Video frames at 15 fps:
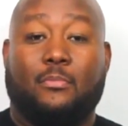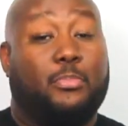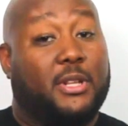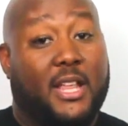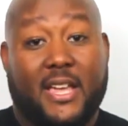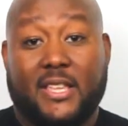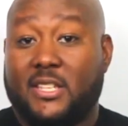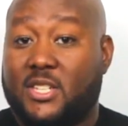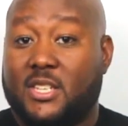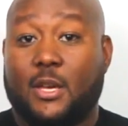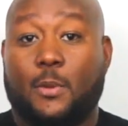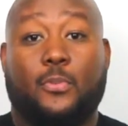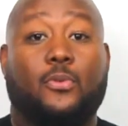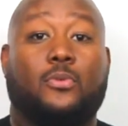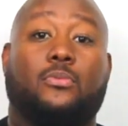Plain and
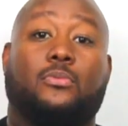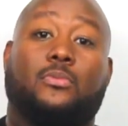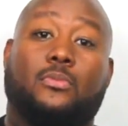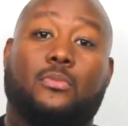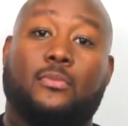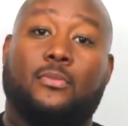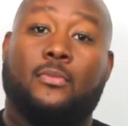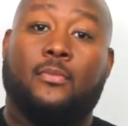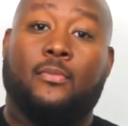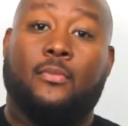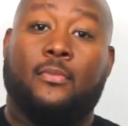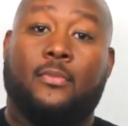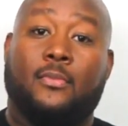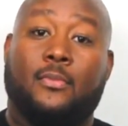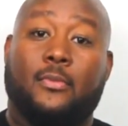simple.
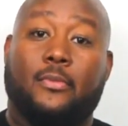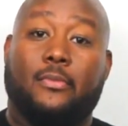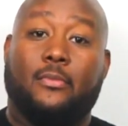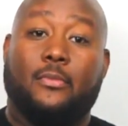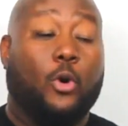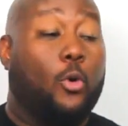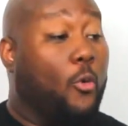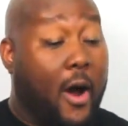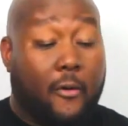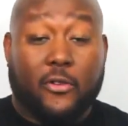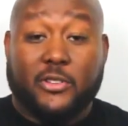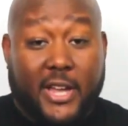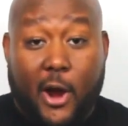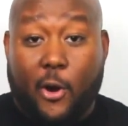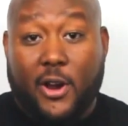
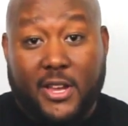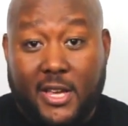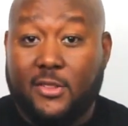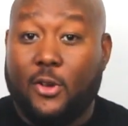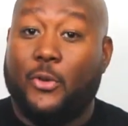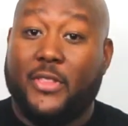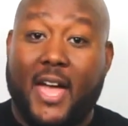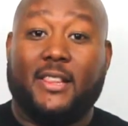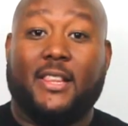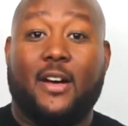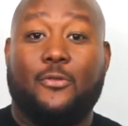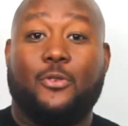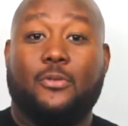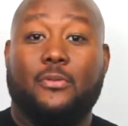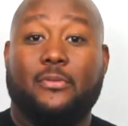Whoever's arrogant on that
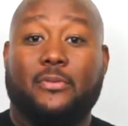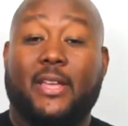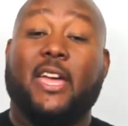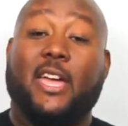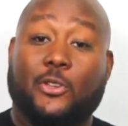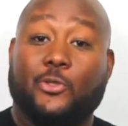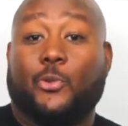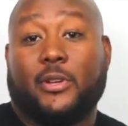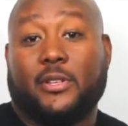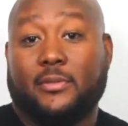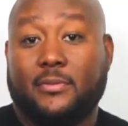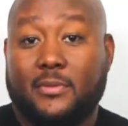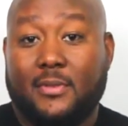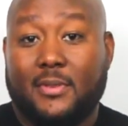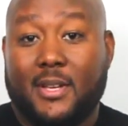level, they're ignorant.
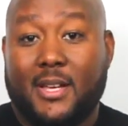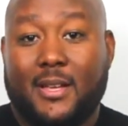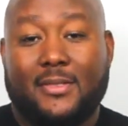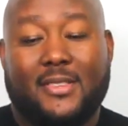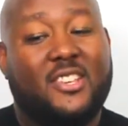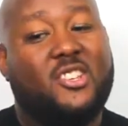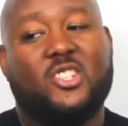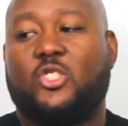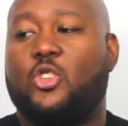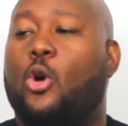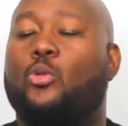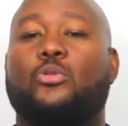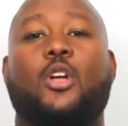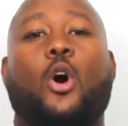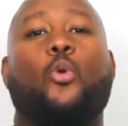They just
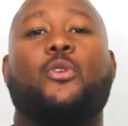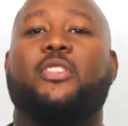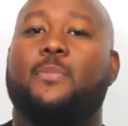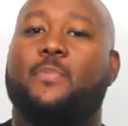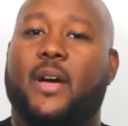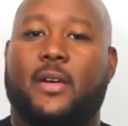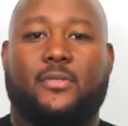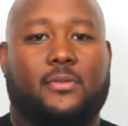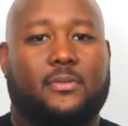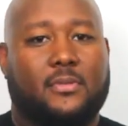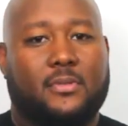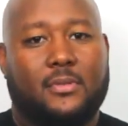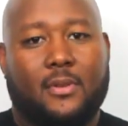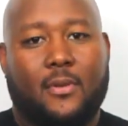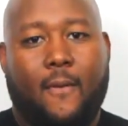don't know any better.
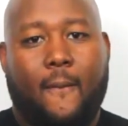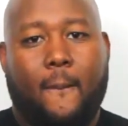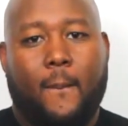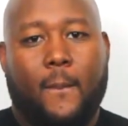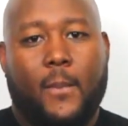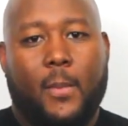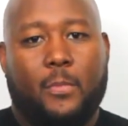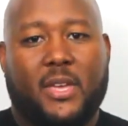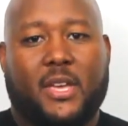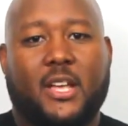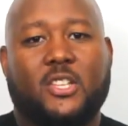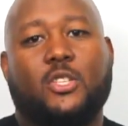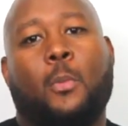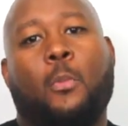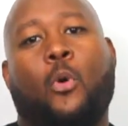
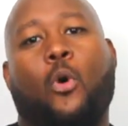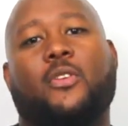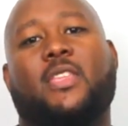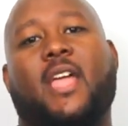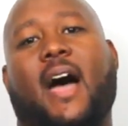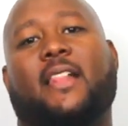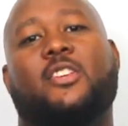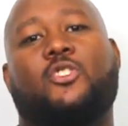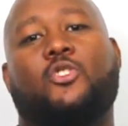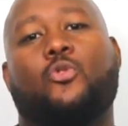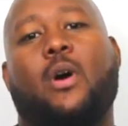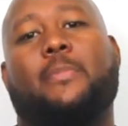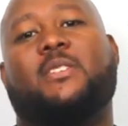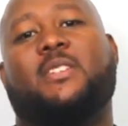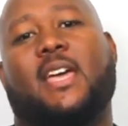Because the more knowledge
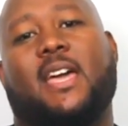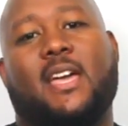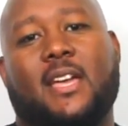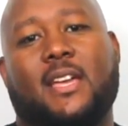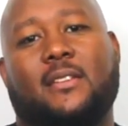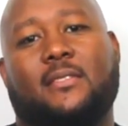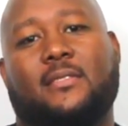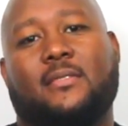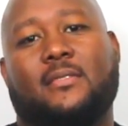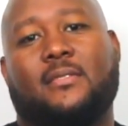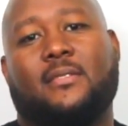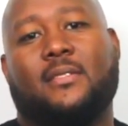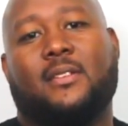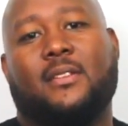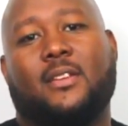you obtain,
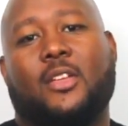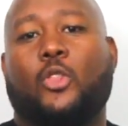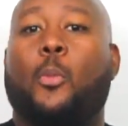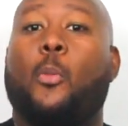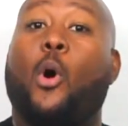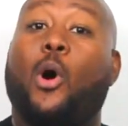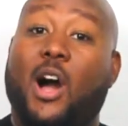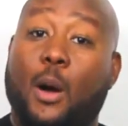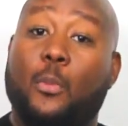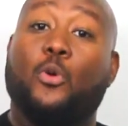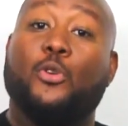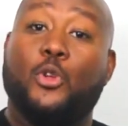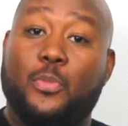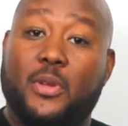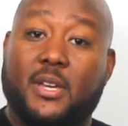the more
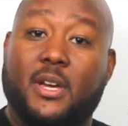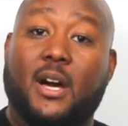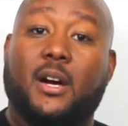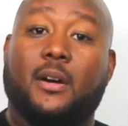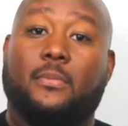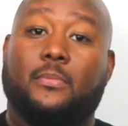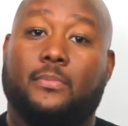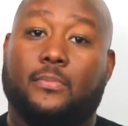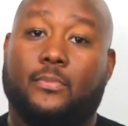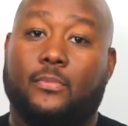humble you become.